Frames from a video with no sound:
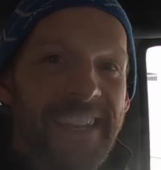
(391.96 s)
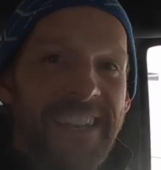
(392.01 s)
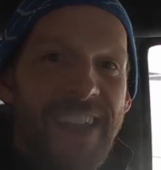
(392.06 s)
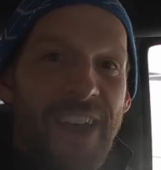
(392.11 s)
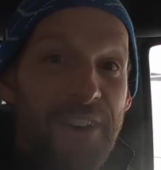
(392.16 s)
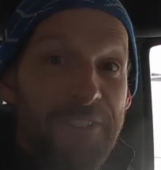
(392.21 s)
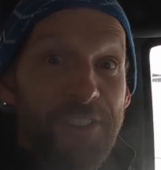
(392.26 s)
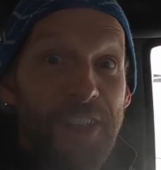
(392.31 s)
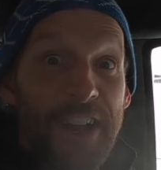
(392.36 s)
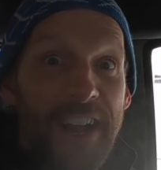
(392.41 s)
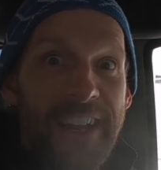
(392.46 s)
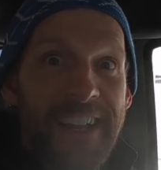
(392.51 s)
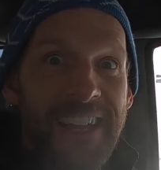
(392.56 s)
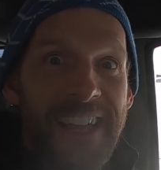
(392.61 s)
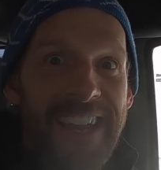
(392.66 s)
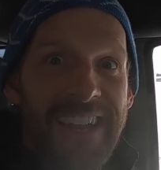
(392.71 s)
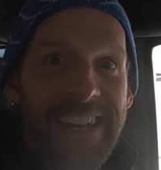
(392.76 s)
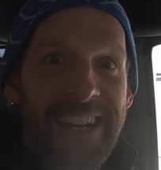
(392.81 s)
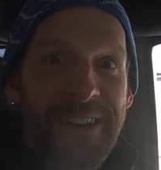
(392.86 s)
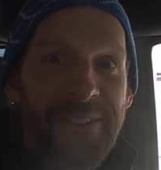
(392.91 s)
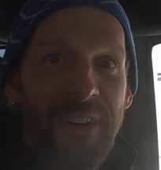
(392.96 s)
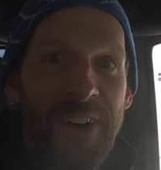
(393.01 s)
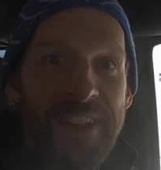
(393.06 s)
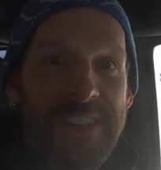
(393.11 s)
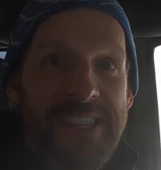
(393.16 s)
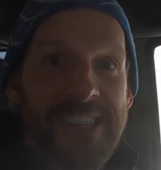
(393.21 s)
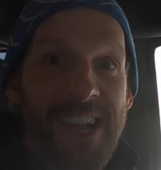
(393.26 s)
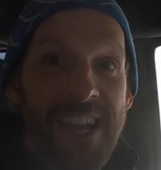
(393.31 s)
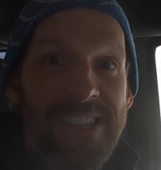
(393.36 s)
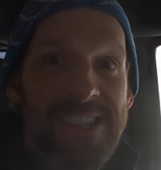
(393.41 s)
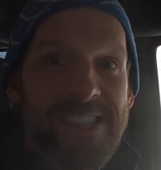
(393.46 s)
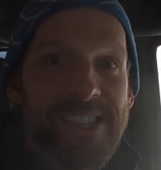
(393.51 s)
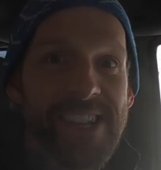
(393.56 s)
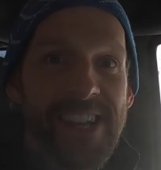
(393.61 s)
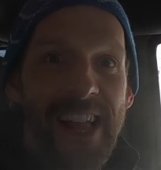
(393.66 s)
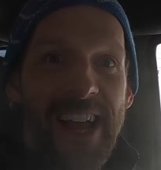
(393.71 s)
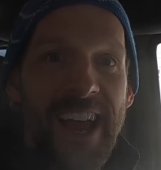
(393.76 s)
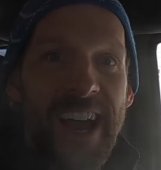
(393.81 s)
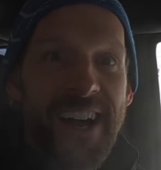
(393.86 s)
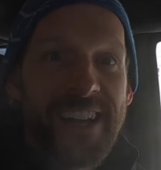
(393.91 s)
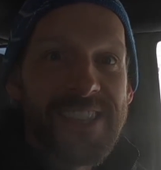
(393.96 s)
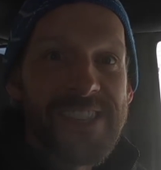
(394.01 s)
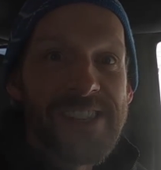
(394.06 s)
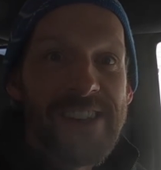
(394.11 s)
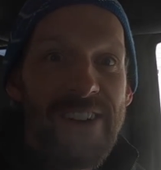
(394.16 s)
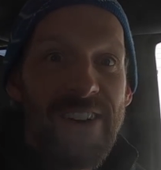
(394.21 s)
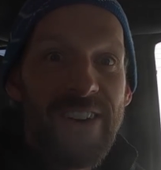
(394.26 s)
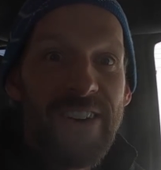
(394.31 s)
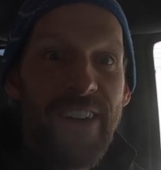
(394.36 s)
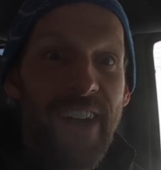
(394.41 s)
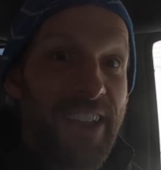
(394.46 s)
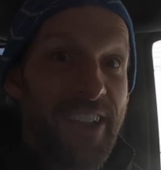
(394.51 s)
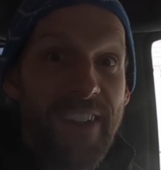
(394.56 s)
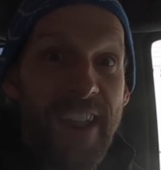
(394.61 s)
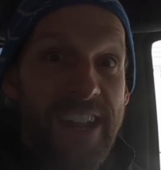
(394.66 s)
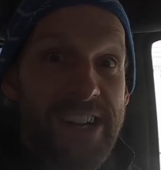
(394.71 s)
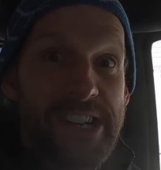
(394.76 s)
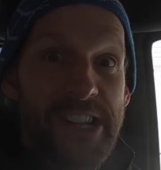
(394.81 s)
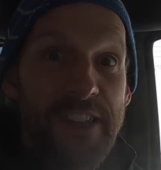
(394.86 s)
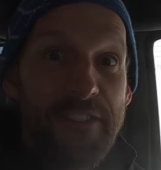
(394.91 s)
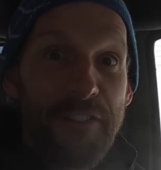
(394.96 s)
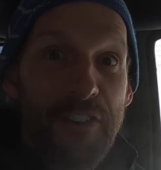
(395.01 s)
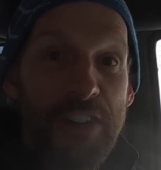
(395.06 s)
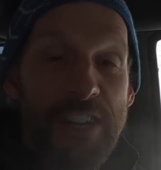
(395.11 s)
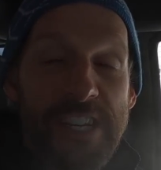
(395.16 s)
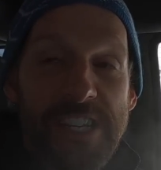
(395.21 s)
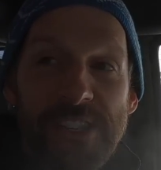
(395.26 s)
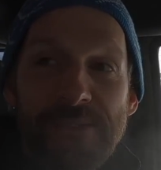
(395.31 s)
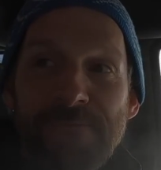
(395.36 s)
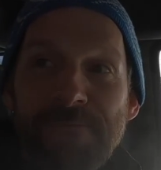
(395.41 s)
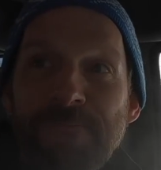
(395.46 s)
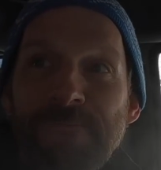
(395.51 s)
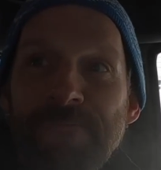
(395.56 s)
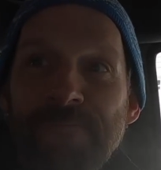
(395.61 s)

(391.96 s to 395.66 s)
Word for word: and hopefully I can get it in while the sun's still out so I don't actually freeze.